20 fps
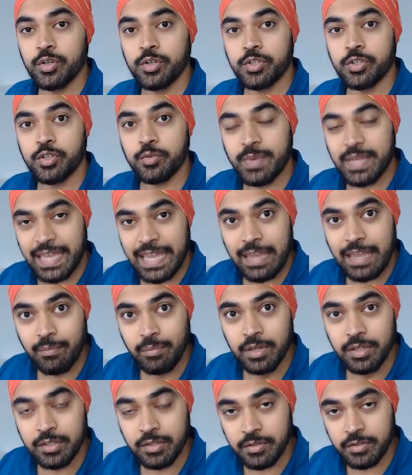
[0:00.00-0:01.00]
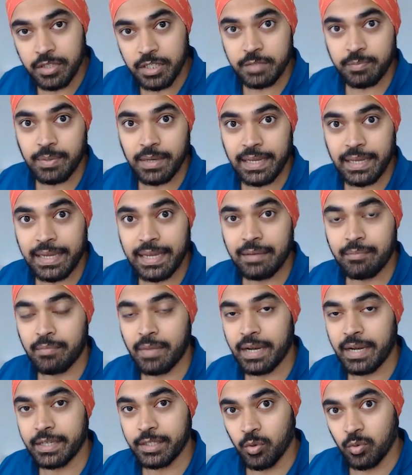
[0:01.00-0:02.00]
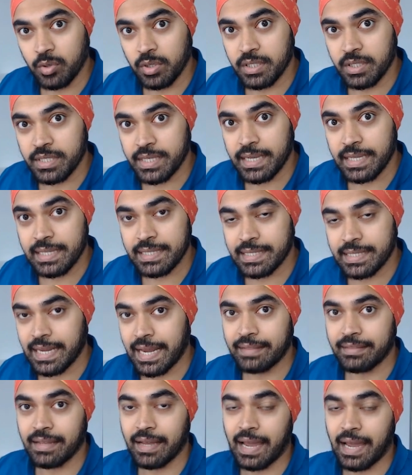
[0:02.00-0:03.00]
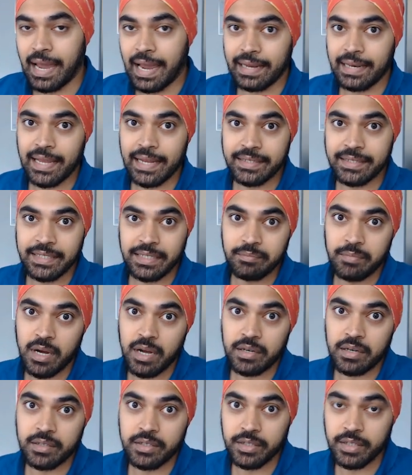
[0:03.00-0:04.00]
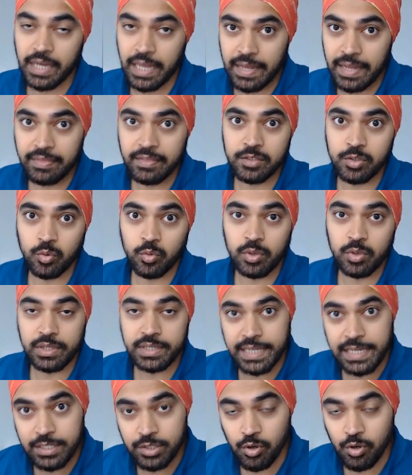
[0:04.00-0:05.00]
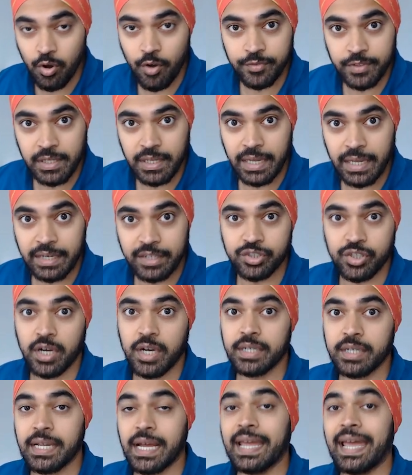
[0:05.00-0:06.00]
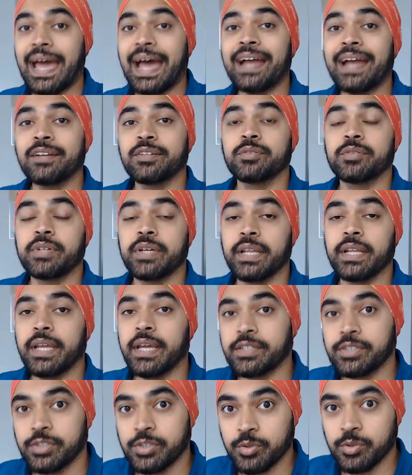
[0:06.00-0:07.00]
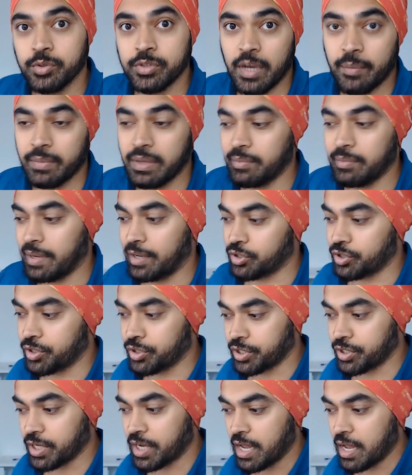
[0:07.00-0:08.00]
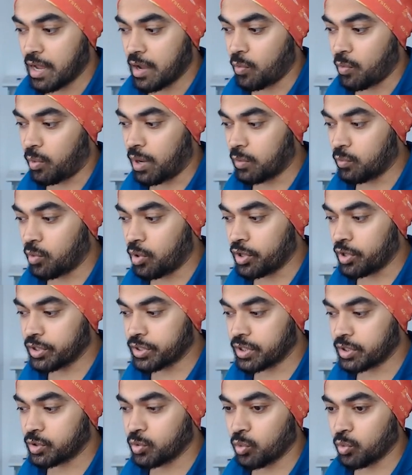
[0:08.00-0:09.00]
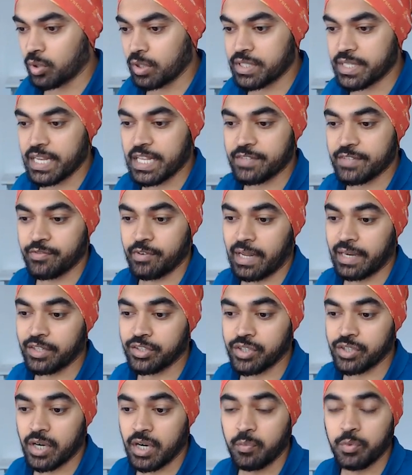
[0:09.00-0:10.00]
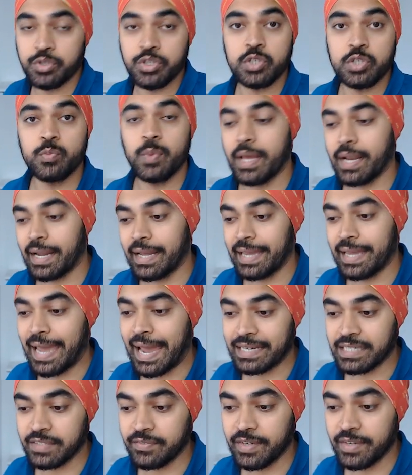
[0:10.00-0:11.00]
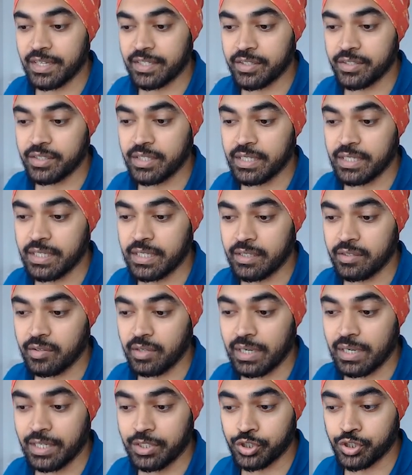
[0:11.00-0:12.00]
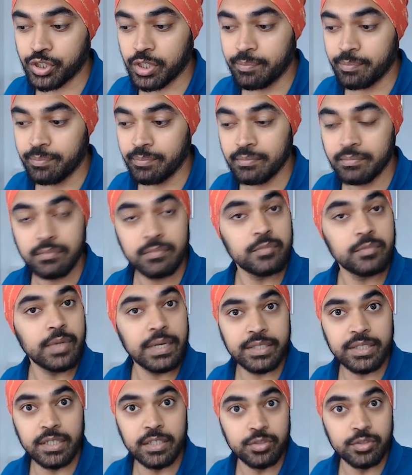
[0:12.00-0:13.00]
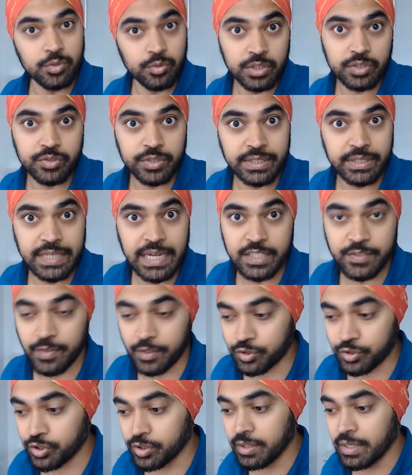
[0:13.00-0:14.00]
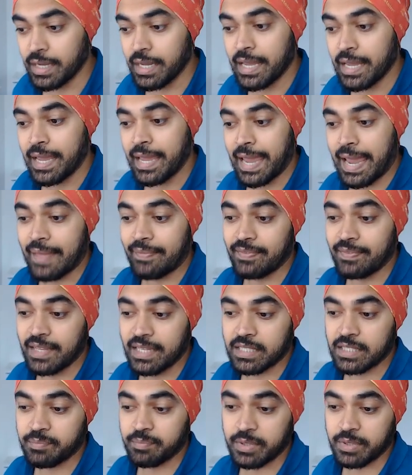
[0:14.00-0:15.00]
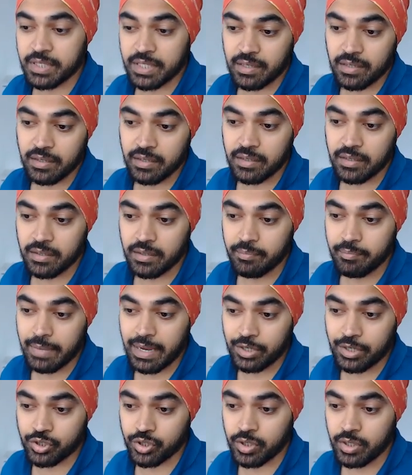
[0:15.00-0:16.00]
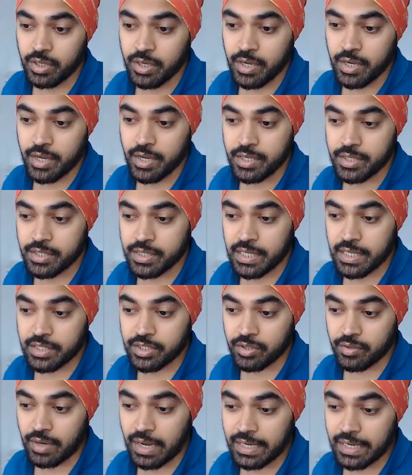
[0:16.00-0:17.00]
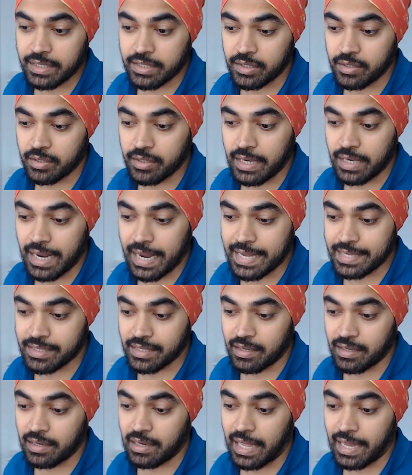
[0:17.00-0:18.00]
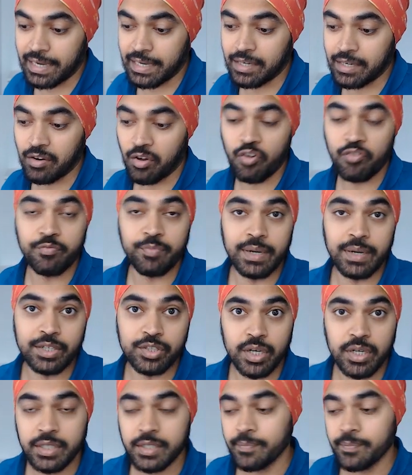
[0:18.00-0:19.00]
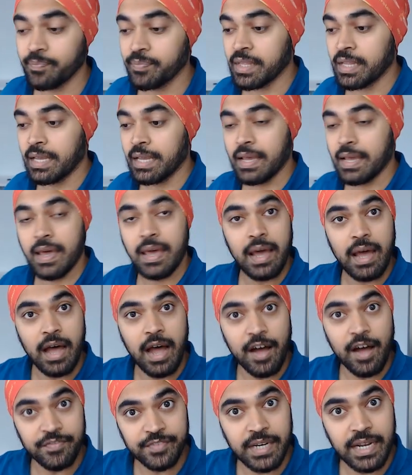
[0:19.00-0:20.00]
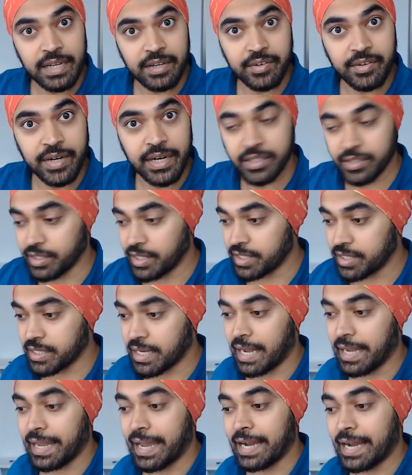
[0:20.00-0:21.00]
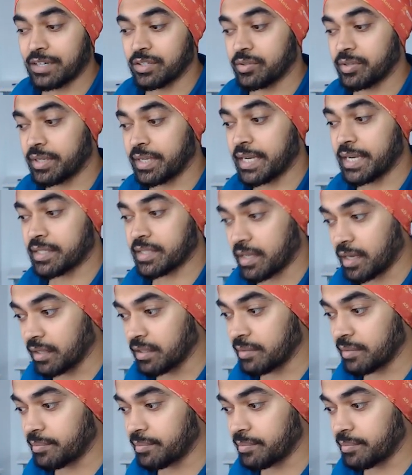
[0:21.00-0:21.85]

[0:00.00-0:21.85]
to be able to display my total sales and the highlighting marker in the total sales of the line chart, I had to create two dummy measures. One was total sales for line chart, which is where I activated the relationship right here through the TREATAS function, and this particular measure sits right here as a line of my chart. After I created this, I had to create another